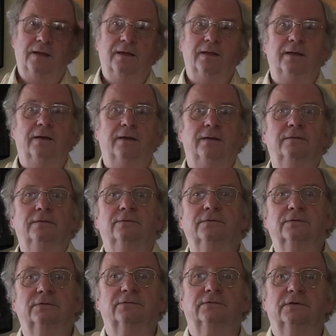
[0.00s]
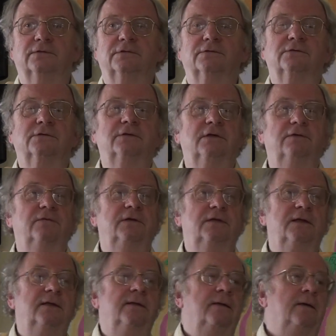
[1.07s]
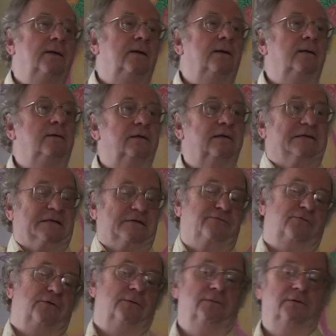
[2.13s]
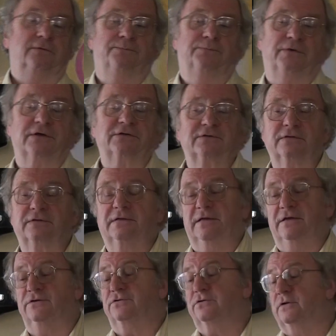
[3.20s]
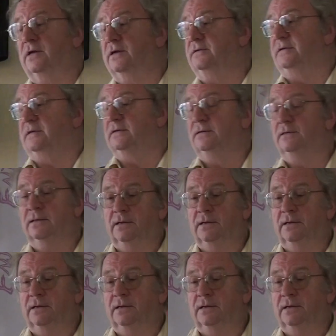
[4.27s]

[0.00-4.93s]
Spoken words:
This is a DVD that is from a presentation I did,